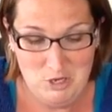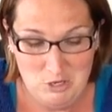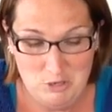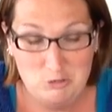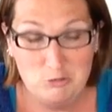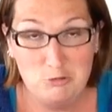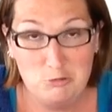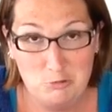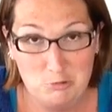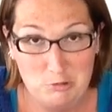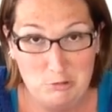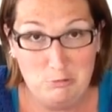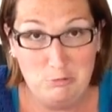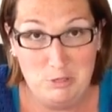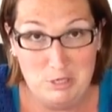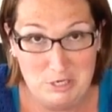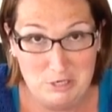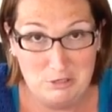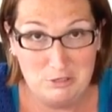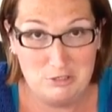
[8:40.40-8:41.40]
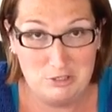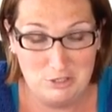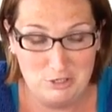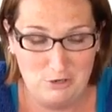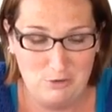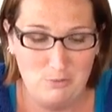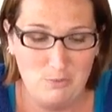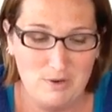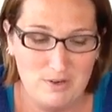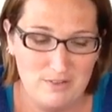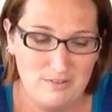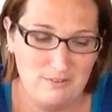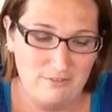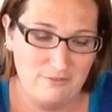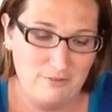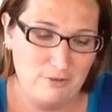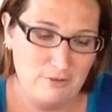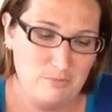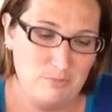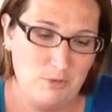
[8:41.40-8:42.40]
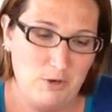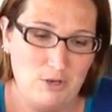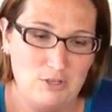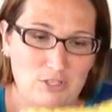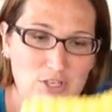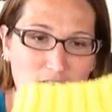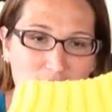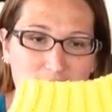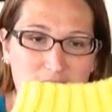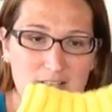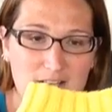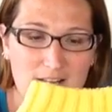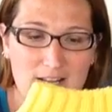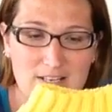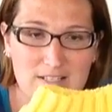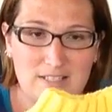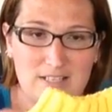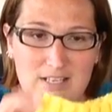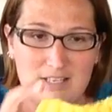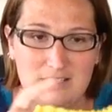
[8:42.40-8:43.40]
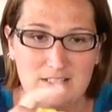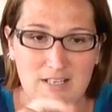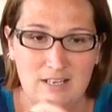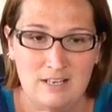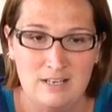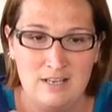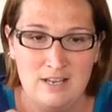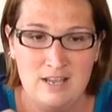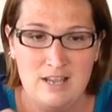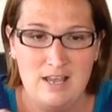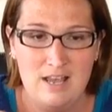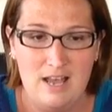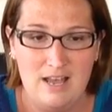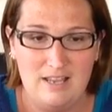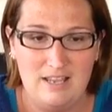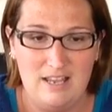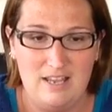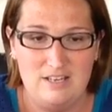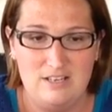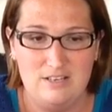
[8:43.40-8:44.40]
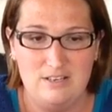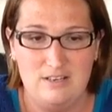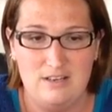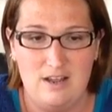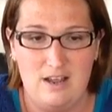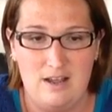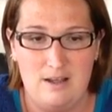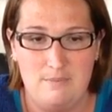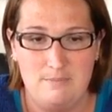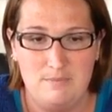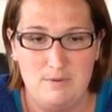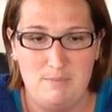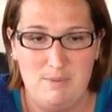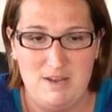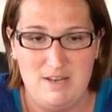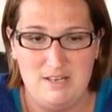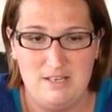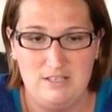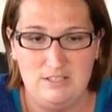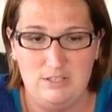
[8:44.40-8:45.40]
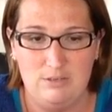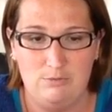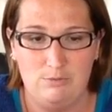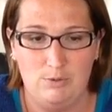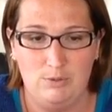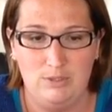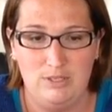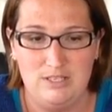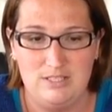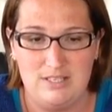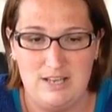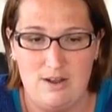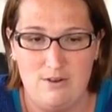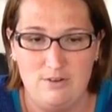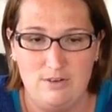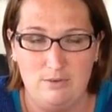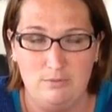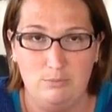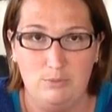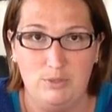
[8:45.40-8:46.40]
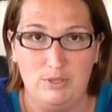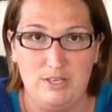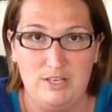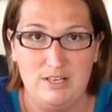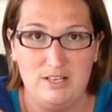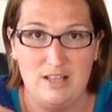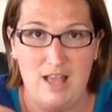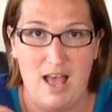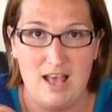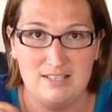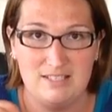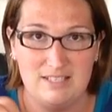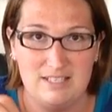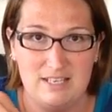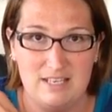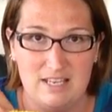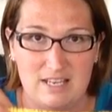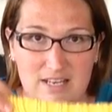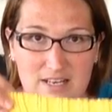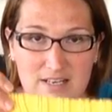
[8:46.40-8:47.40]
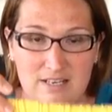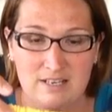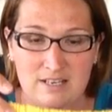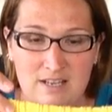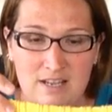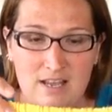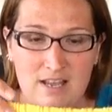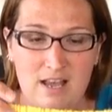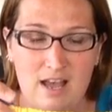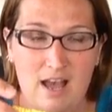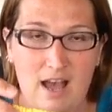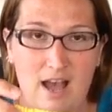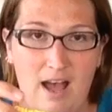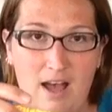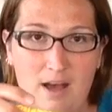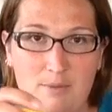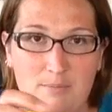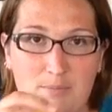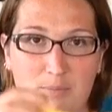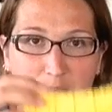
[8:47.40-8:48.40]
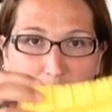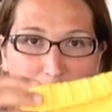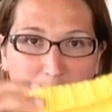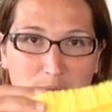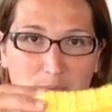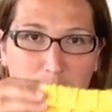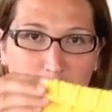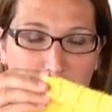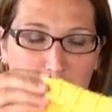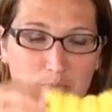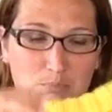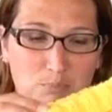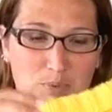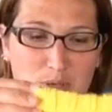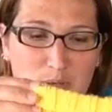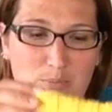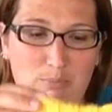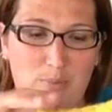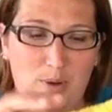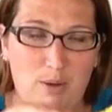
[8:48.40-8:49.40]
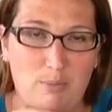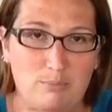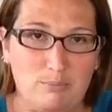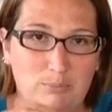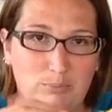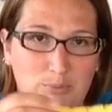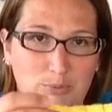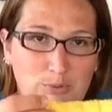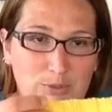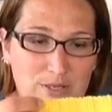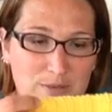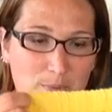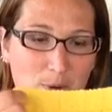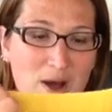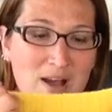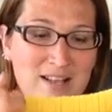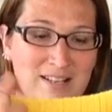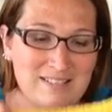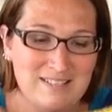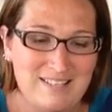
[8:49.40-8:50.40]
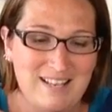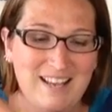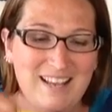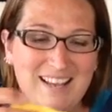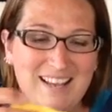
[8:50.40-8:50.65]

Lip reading: 2 or 3 years ago, one of the first projects that I did. Again, you might need to roll it down and put an elastic in, but big bum booty buns.